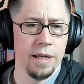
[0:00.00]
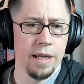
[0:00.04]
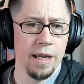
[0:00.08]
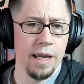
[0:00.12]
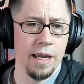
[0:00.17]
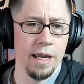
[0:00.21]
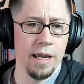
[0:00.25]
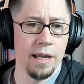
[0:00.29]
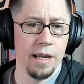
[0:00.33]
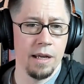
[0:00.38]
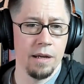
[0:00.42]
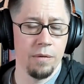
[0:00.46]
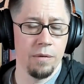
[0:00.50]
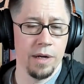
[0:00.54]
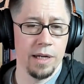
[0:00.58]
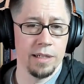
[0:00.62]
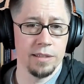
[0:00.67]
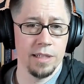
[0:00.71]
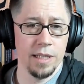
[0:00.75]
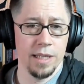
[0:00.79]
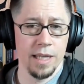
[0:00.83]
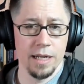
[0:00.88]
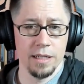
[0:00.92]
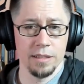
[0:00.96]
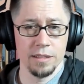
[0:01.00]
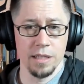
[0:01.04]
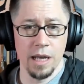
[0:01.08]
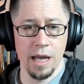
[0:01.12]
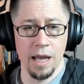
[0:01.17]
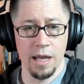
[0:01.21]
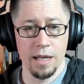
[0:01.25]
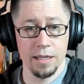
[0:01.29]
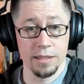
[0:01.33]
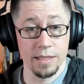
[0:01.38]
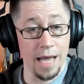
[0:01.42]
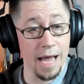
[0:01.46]
And when I say that as
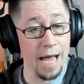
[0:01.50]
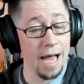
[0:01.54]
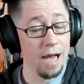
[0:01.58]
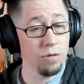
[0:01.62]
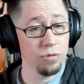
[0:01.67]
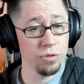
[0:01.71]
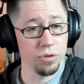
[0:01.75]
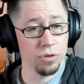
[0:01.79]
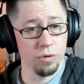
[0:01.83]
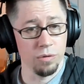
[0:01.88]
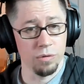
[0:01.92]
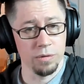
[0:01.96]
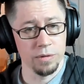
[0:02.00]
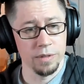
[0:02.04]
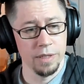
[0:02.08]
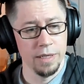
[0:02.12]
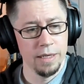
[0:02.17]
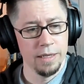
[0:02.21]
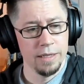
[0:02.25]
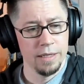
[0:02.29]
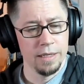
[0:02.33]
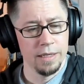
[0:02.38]
a household,